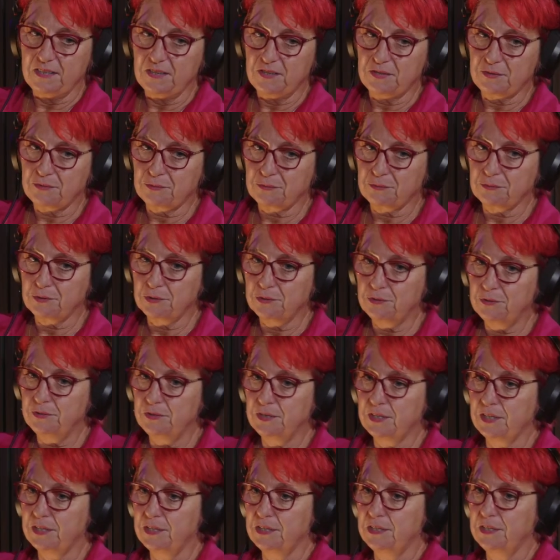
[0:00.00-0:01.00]
through
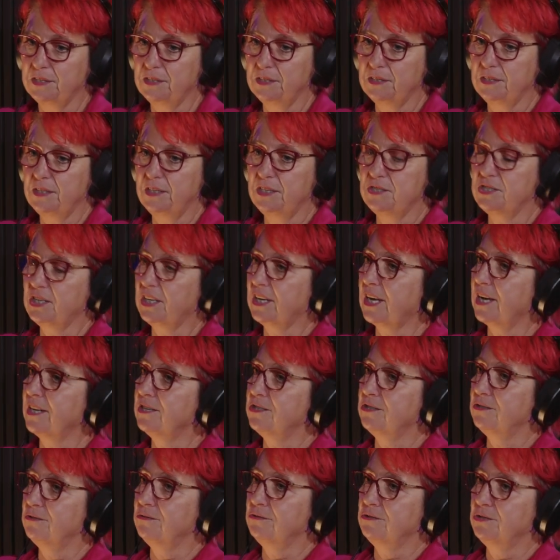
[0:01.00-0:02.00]
their
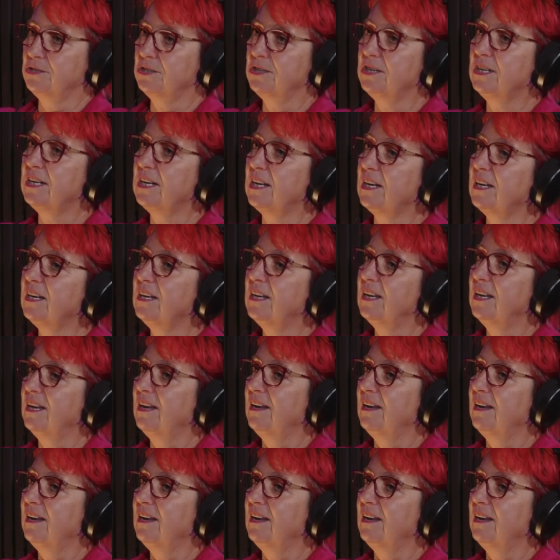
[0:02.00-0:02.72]
educational journey